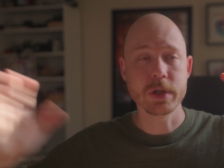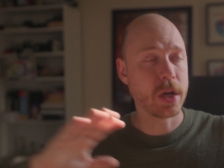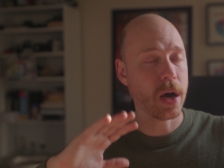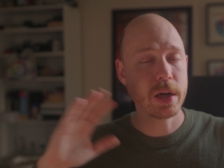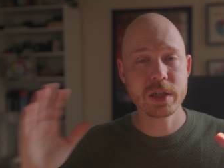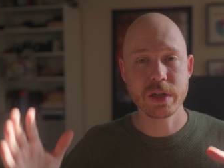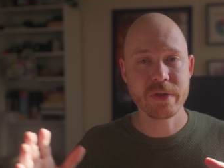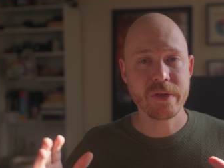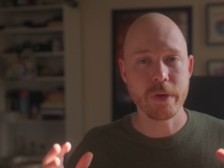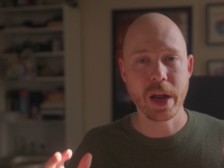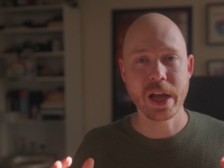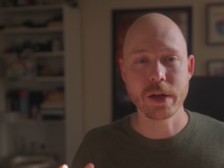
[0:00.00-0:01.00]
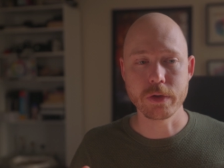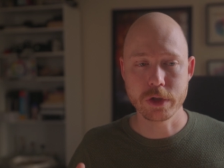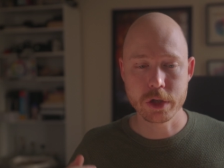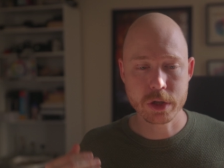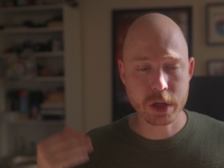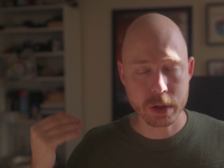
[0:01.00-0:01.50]
tons of different angles,
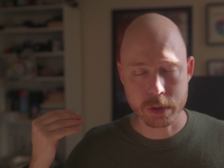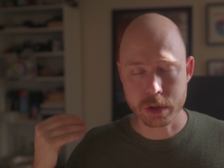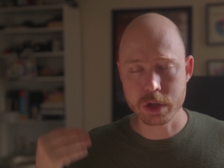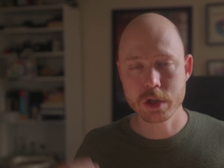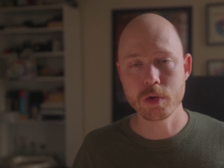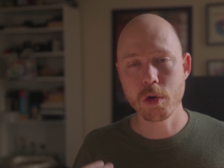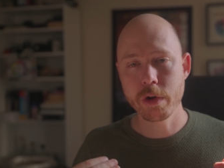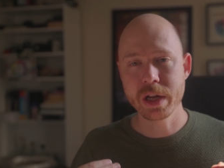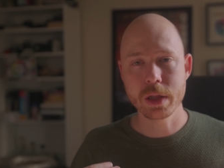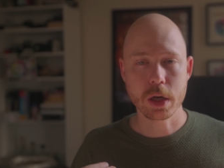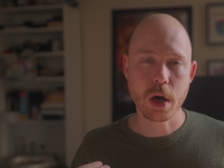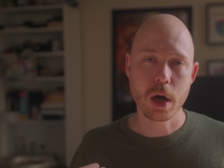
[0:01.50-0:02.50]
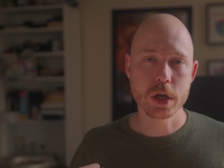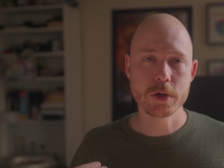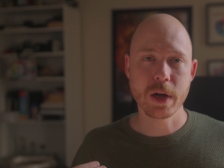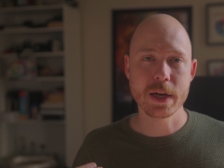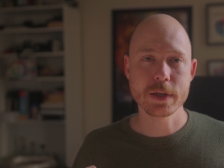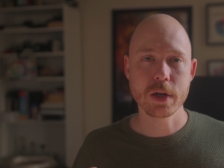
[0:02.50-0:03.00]
just destroying the
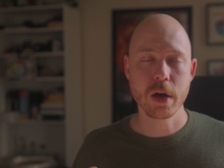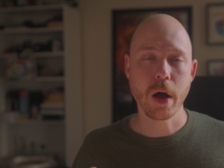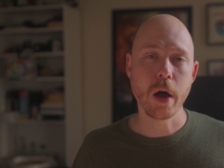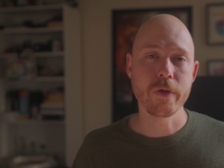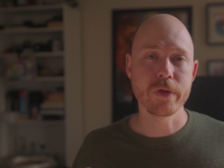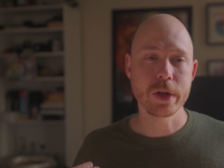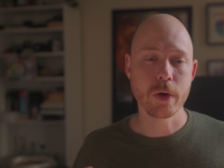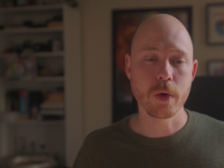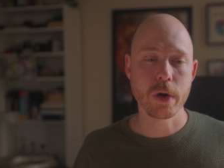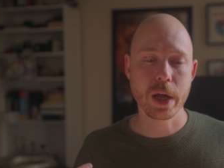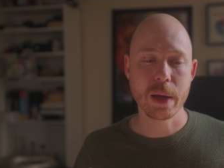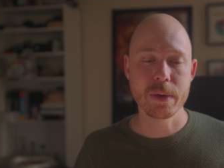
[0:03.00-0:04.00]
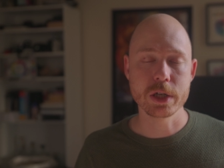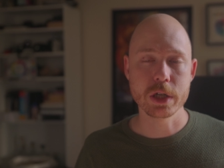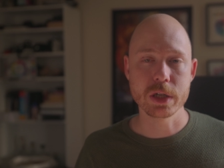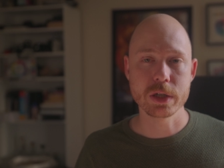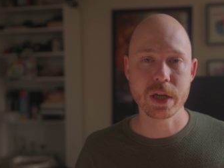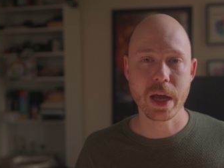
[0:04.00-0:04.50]
contrast of your
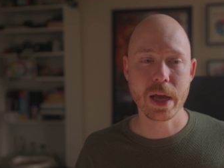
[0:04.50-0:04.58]
images.